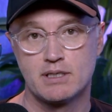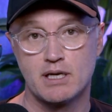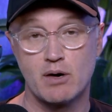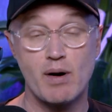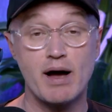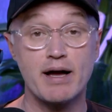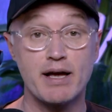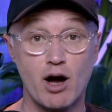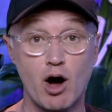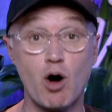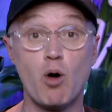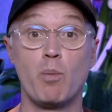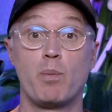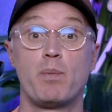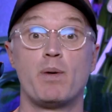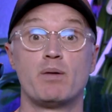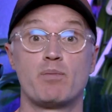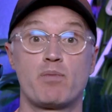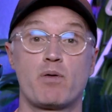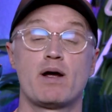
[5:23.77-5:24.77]
Now, I
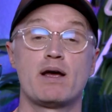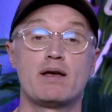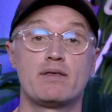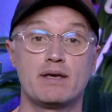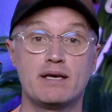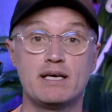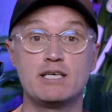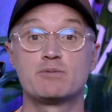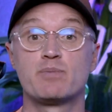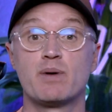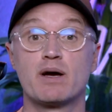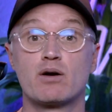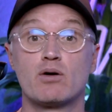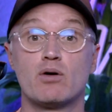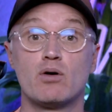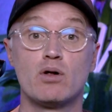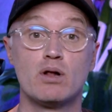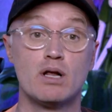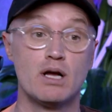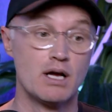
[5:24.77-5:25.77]
hope and pray that East
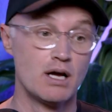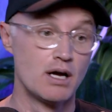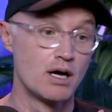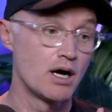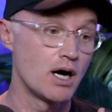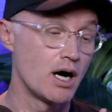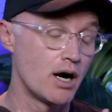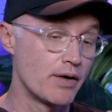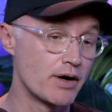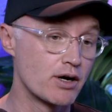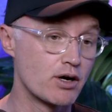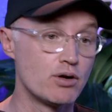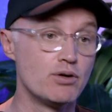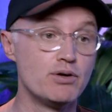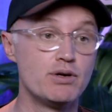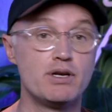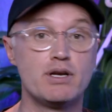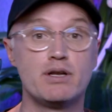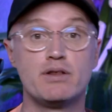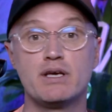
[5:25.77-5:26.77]
Bengal are
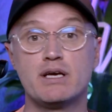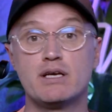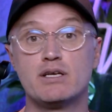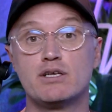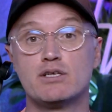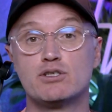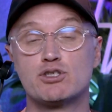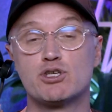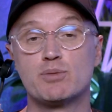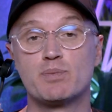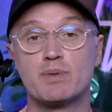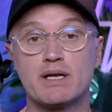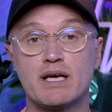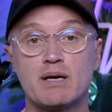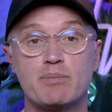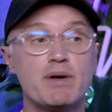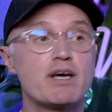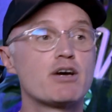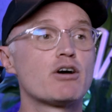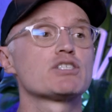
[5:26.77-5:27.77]
included in the Indian Super
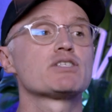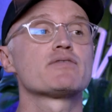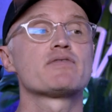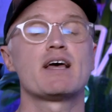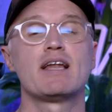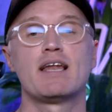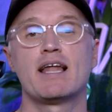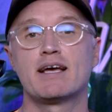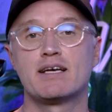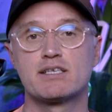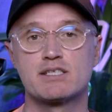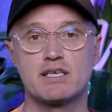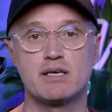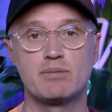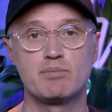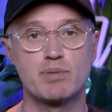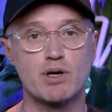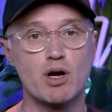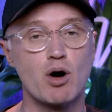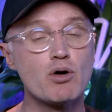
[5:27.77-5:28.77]
League because of their
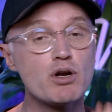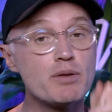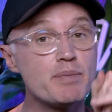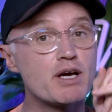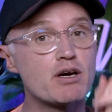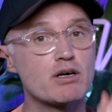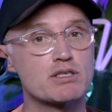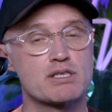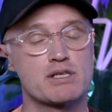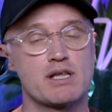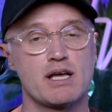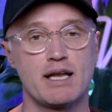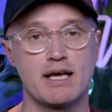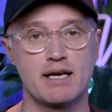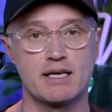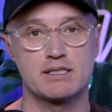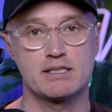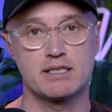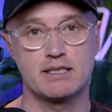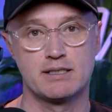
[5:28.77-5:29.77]
legacy, but only because of their
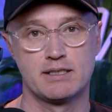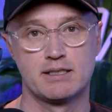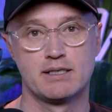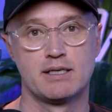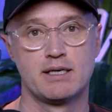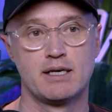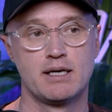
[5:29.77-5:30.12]
legacy.